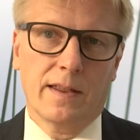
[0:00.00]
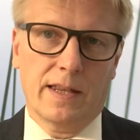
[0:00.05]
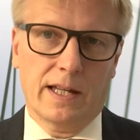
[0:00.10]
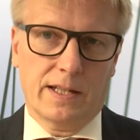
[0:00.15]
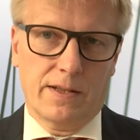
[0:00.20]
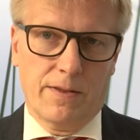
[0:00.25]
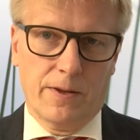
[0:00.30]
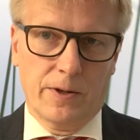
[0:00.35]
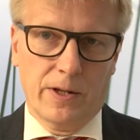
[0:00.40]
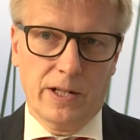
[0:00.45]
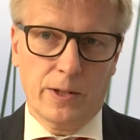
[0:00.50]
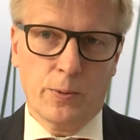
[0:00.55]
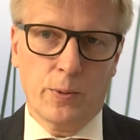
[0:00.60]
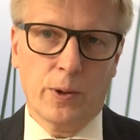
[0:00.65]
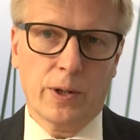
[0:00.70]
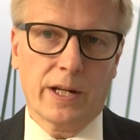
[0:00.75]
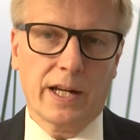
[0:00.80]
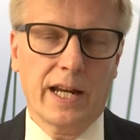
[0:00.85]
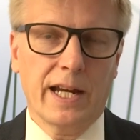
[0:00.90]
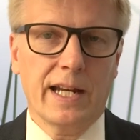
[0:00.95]
that the
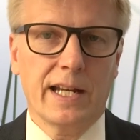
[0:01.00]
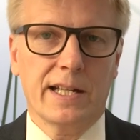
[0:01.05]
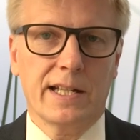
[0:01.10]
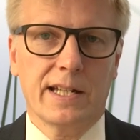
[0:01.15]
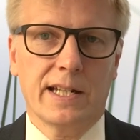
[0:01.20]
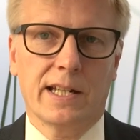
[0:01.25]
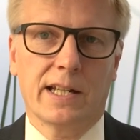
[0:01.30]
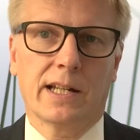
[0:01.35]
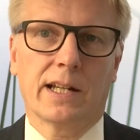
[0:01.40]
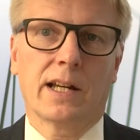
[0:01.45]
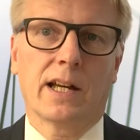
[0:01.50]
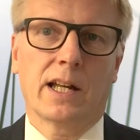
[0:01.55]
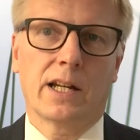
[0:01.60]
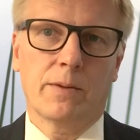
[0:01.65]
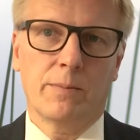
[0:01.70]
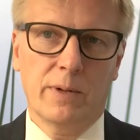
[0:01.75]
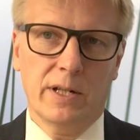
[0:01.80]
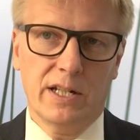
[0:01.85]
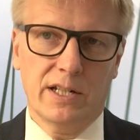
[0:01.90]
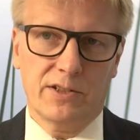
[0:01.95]
Network 18
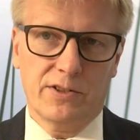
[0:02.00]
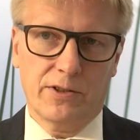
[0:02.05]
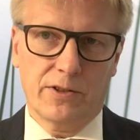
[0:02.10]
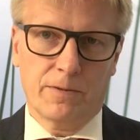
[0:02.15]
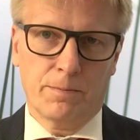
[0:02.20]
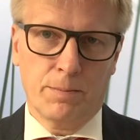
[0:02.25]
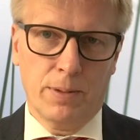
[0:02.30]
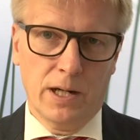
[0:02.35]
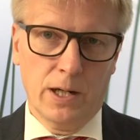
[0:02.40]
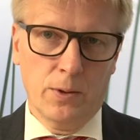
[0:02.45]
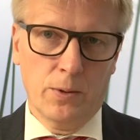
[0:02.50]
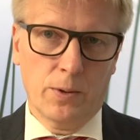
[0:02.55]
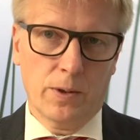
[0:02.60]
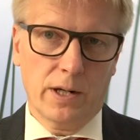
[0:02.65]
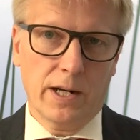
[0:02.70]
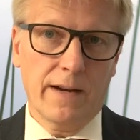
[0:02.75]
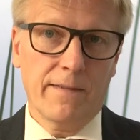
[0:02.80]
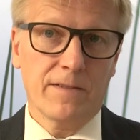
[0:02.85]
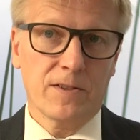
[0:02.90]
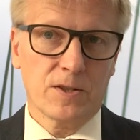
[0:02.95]
and Ministry of
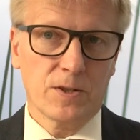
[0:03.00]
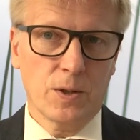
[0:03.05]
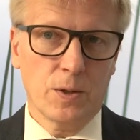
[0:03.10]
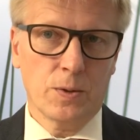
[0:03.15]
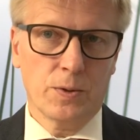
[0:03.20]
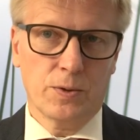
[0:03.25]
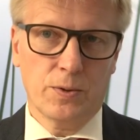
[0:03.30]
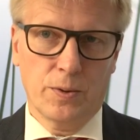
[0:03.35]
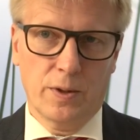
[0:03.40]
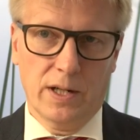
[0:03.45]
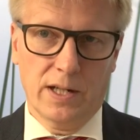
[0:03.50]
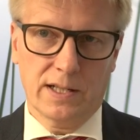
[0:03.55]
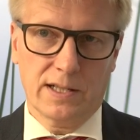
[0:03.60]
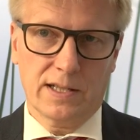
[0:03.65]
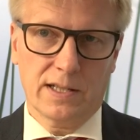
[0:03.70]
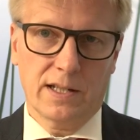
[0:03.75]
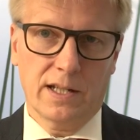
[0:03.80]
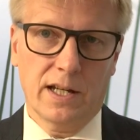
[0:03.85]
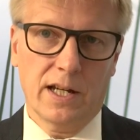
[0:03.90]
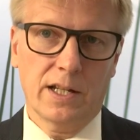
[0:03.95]
Power have shown to
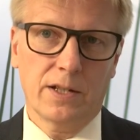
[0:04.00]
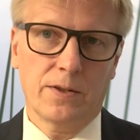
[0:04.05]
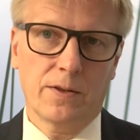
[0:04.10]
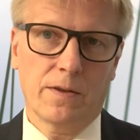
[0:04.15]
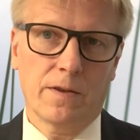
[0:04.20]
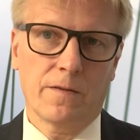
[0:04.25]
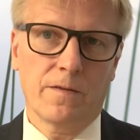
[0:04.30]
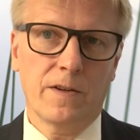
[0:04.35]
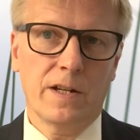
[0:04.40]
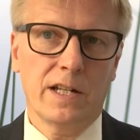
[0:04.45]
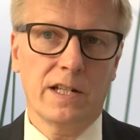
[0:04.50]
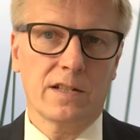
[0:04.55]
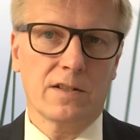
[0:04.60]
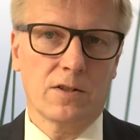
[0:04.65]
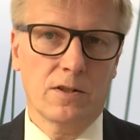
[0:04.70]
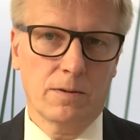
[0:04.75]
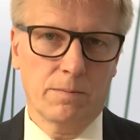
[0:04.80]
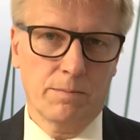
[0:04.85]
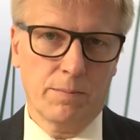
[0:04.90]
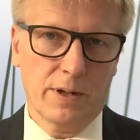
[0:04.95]
us and to the
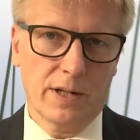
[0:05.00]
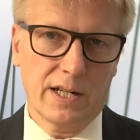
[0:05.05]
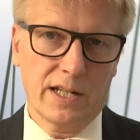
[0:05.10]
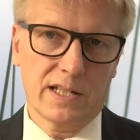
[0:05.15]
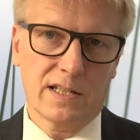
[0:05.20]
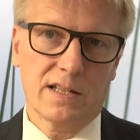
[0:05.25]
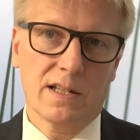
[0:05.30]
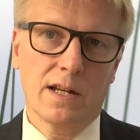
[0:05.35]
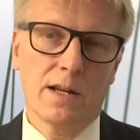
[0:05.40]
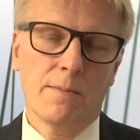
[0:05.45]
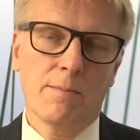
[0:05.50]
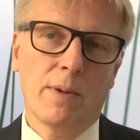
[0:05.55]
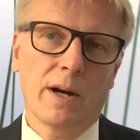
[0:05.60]
Finnish companies